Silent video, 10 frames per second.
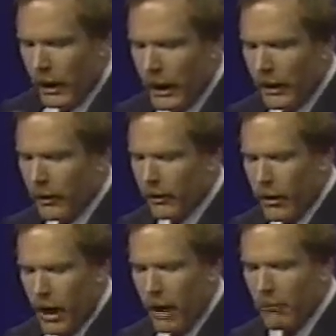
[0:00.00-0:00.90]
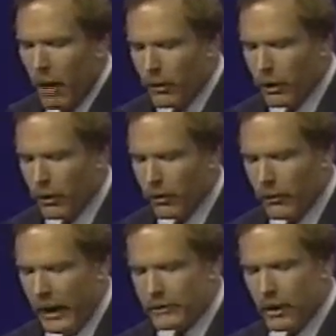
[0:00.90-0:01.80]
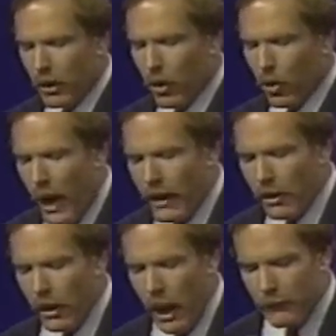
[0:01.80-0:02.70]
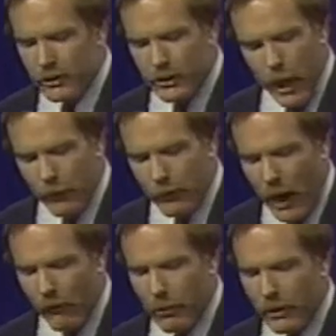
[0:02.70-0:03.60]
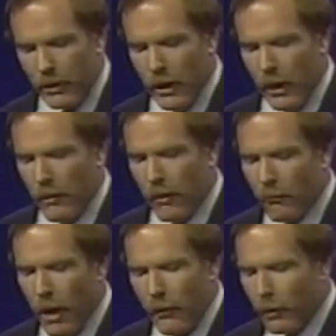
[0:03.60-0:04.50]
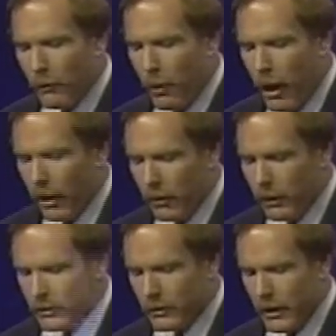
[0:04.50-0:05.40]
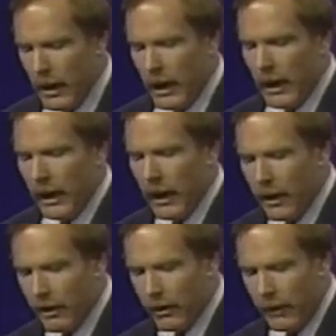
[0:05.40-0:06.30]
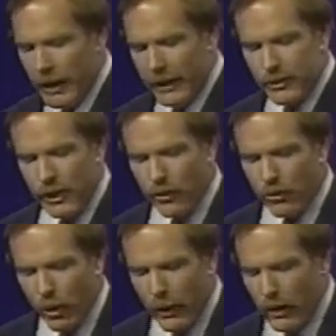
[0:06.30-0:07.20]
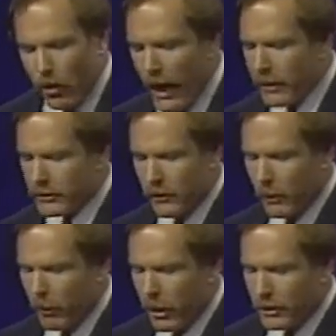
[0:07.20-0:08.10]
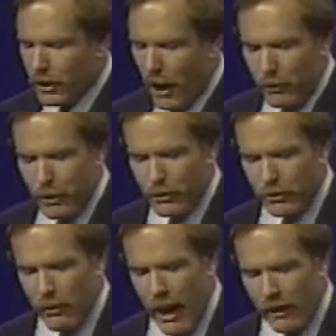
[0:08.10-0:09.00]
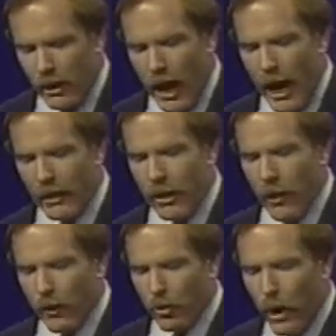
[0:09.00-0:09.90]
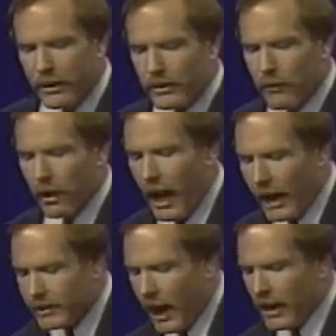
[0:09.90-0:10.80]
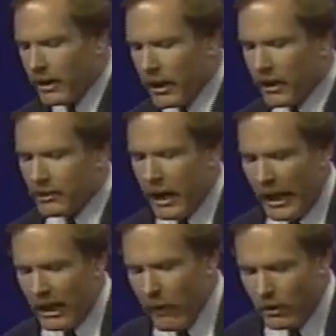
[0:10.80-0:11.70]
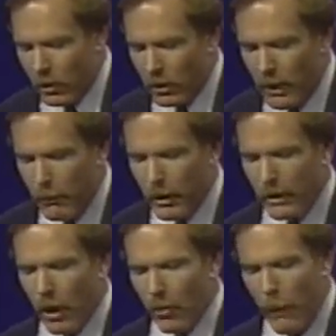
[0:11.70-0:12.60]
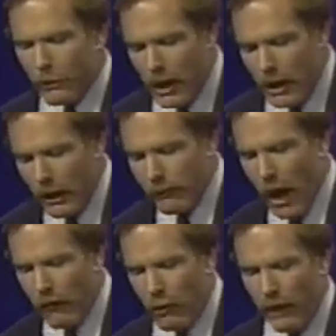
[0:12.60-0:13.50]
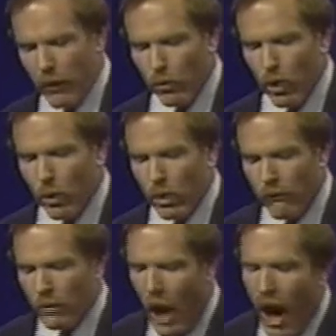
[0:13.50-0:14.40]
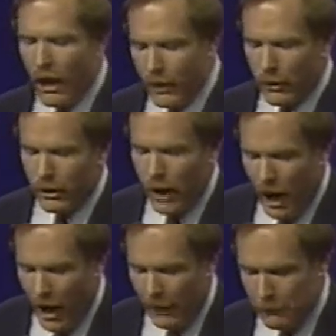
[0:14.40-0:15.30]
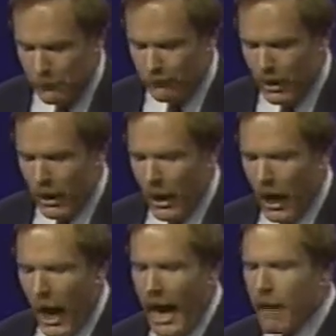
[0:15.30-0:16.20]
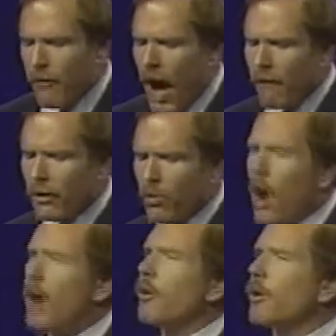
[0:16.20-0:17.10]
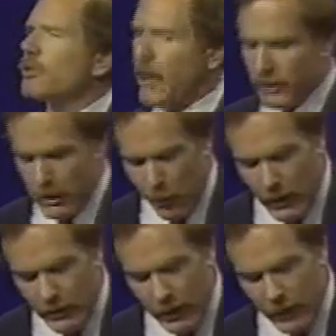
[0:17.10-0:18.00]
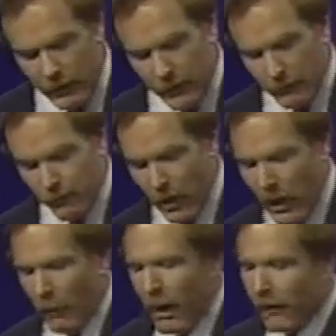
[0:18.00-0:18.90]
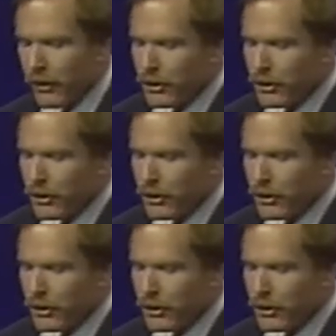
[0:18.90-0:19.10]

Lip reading: Here among you is the cradle of self-government, the mother of parliaments. Here is the enduring greatness of the British contribution to mankind, the great civilized ideas, individual liberty, representative government, and the rule of law under God. I have often wondered, says the President, about